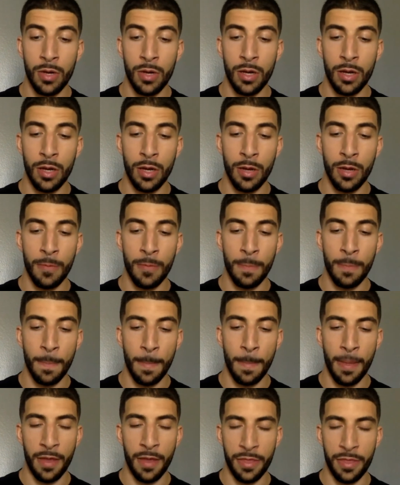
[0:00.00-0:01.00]

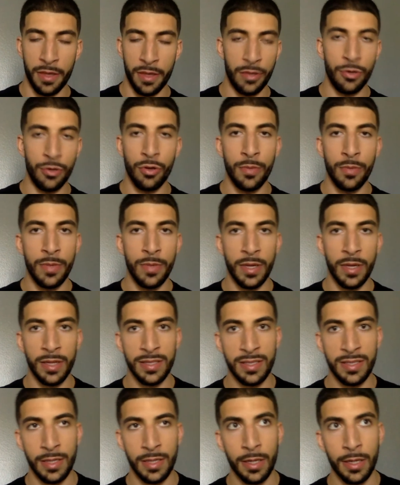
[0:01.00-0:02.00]
I think due to being
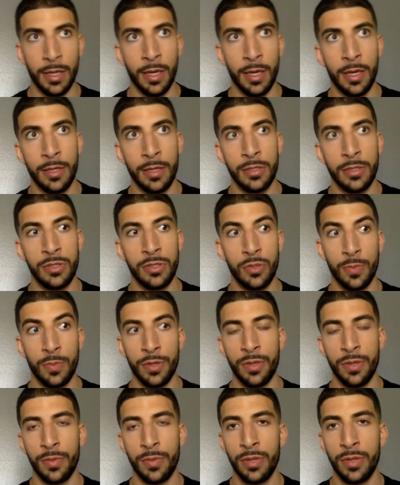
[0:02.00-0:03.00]
sick and super
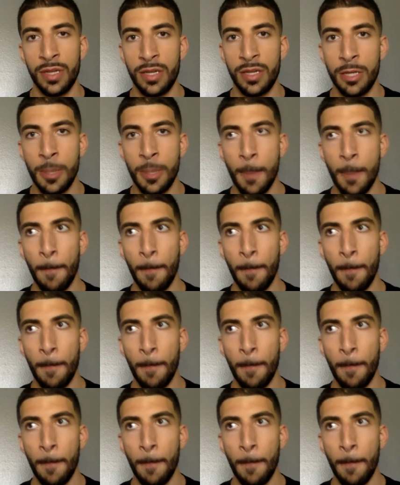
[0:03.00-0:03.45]
depleted,